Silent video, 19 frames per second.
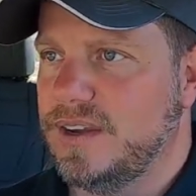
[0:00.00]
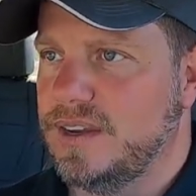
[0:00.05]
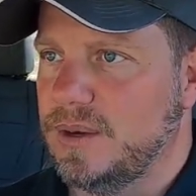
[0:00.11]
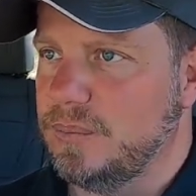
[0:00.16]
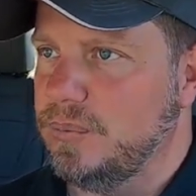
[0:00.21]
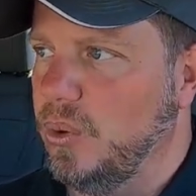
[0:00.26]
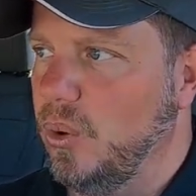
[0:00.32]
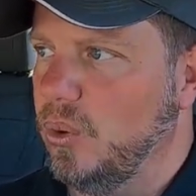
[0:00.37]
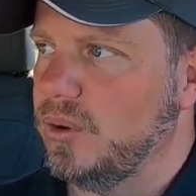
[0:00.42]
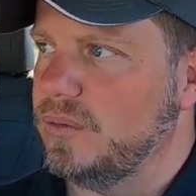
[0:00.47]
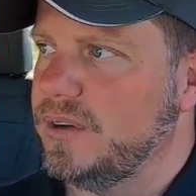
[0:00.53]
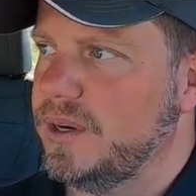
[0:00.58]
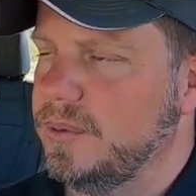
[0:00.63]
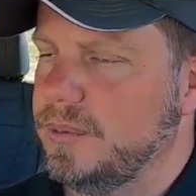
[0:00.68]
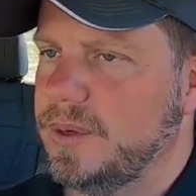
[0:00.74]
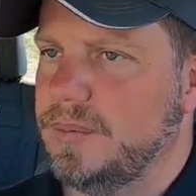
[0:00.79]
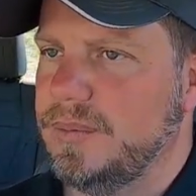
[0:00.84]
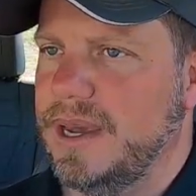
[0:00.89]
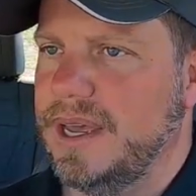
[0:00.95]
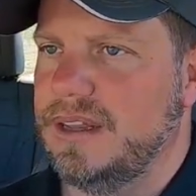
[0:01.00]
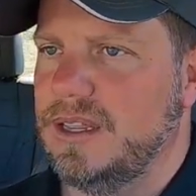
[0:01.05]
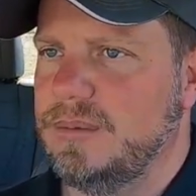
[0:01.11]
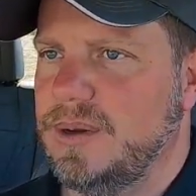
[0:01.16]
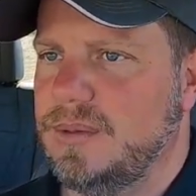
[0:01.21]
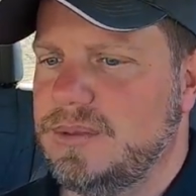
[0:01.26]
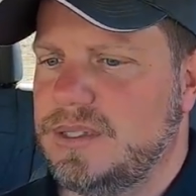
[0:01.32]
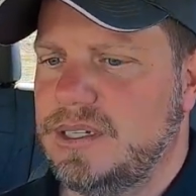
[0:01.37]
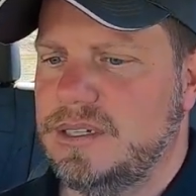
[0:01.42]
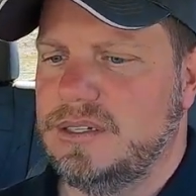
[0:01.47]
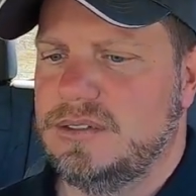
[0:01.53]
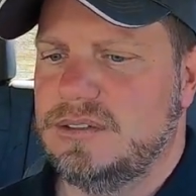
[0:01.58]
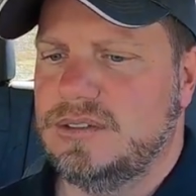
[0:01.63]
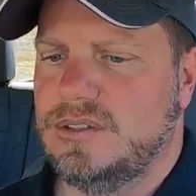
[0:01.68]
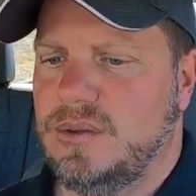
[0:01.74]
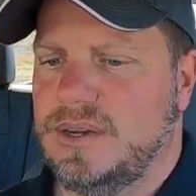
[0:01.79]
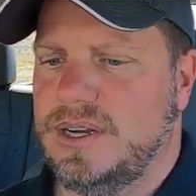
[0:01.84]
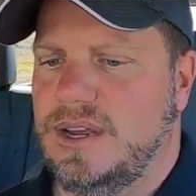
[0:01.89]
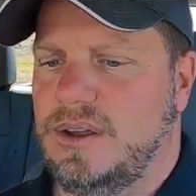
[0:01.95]
I can get pulled over here pretty badly, but I'm just gonna
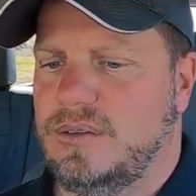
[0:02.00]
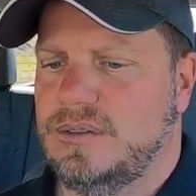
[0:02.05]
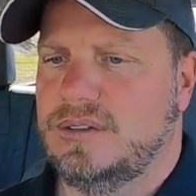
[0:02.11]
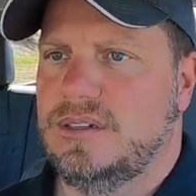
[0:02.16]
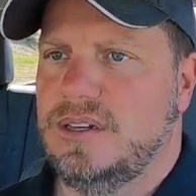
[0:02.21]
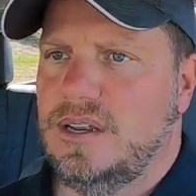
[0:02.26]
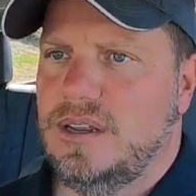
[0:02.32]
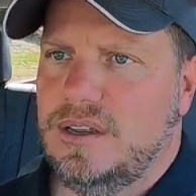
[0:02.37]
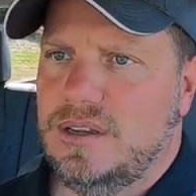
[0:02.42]
slow down.